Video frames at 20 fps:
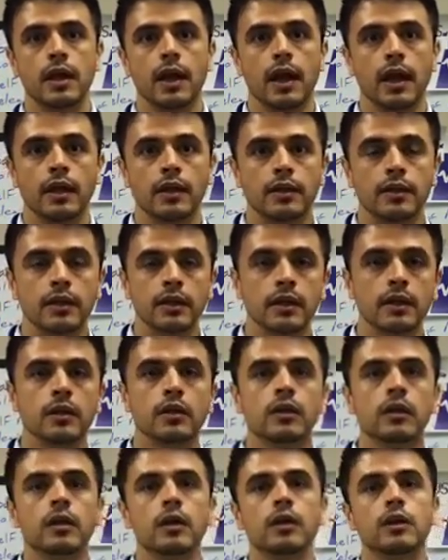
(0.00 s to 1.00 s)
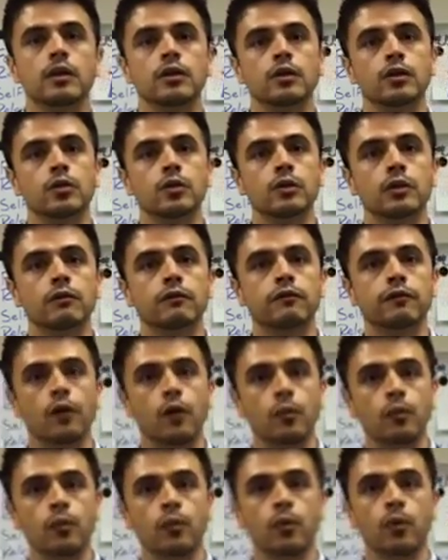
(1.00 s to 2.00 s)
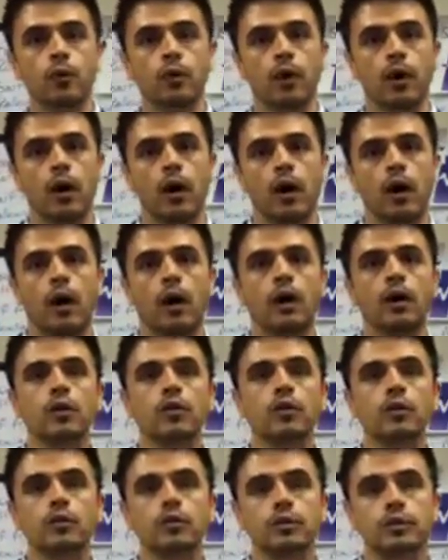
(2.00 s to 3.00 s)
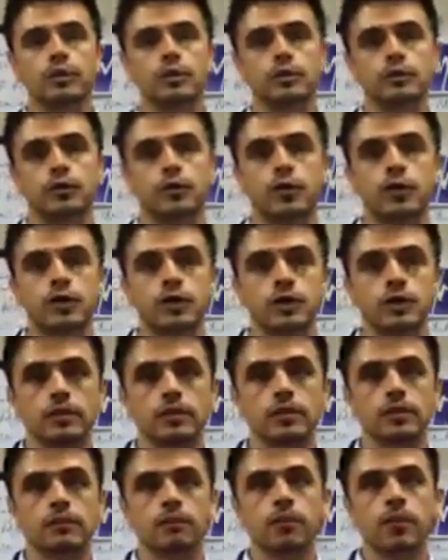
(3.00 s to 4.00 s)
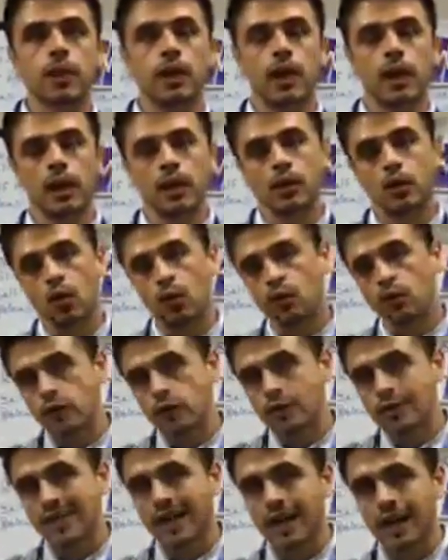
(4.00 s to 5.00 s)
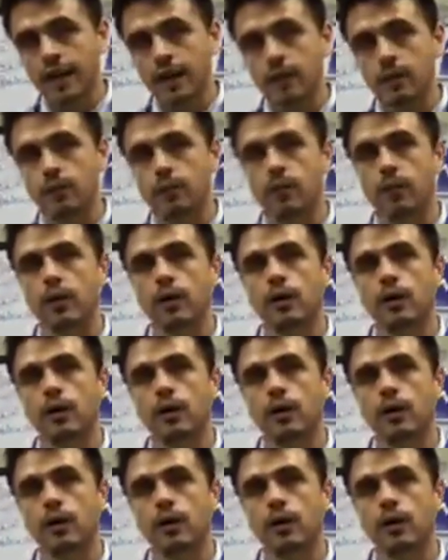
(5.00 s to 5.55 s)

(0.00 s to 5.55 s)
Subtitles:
and then you can foam roll on those dysfunctions, and over time